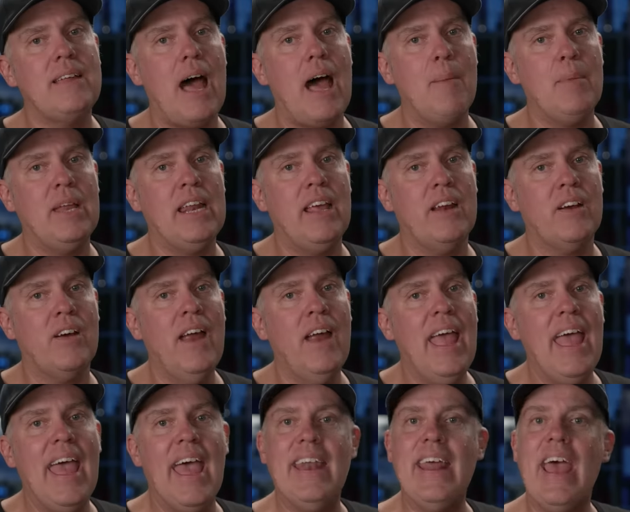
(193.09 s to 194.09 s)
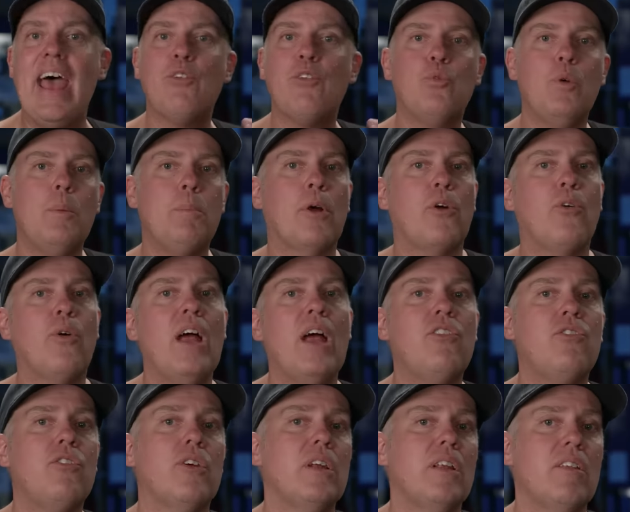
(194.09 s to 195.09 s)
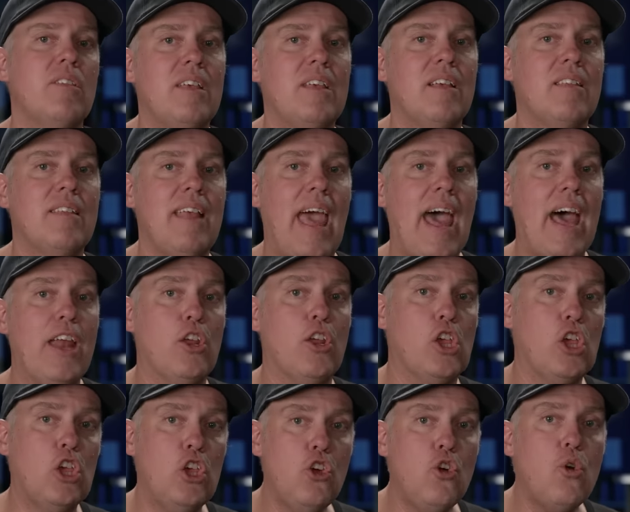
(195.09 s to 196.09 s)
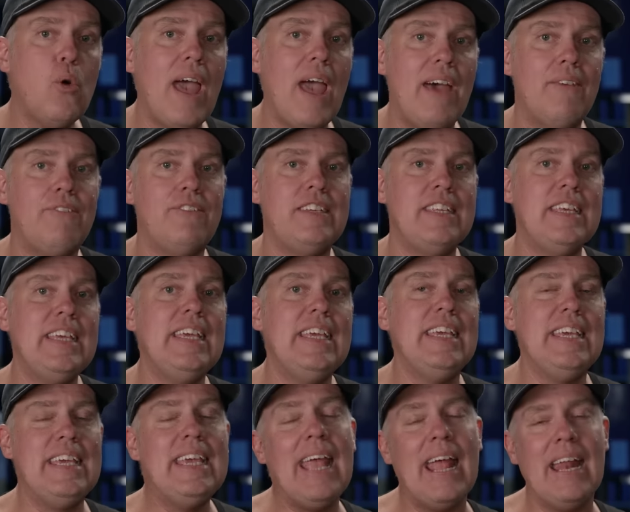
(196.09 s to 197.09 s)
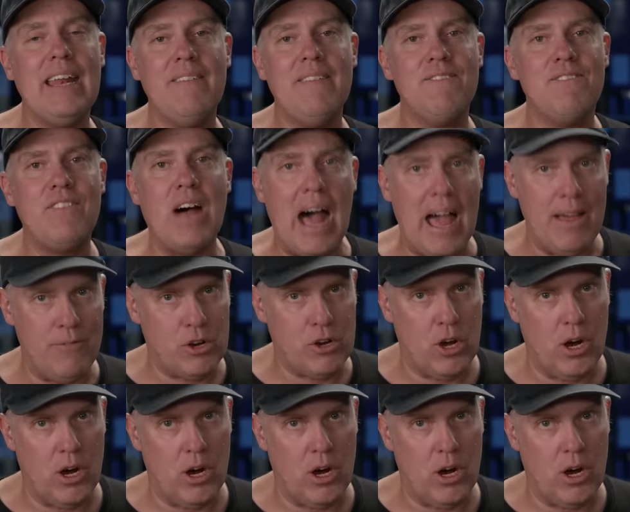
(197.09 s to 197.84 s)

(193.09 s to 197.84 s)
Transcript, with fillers: Dominator, and as we progress, you're gonna see us add QFT E85